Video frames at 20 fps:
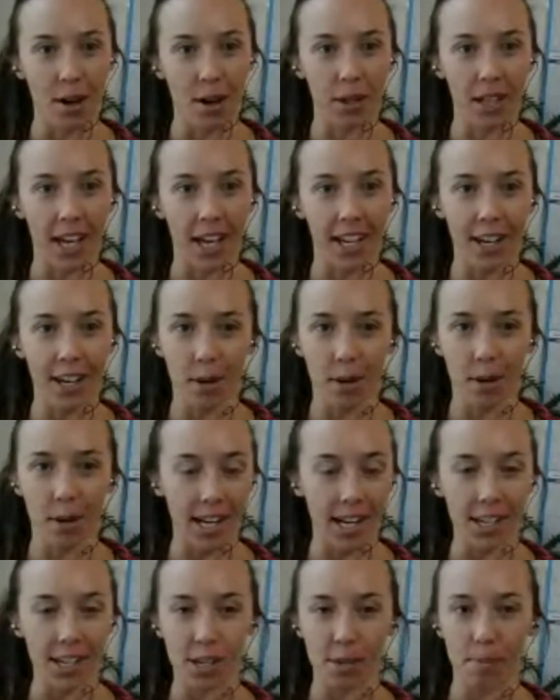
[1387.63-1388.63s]
So we're like,
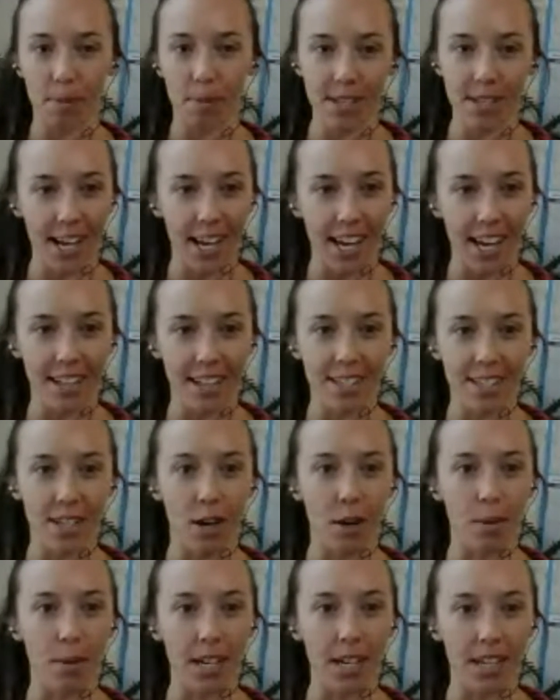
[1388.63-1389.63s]
we're just getting too
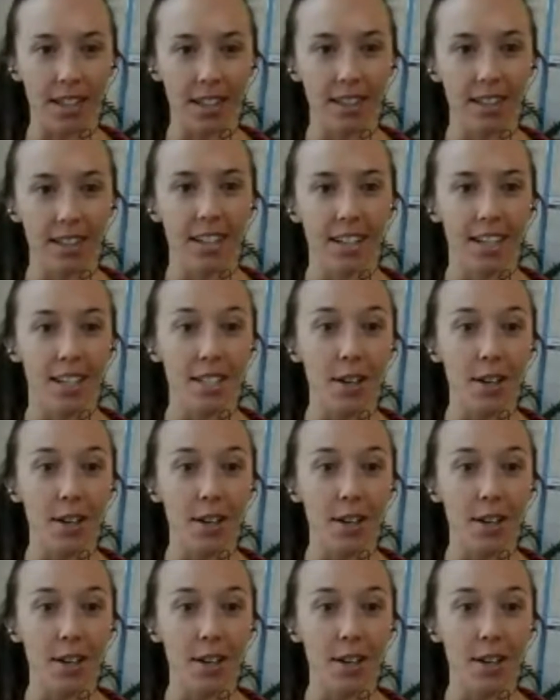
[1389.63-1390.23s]
busy, and so we did.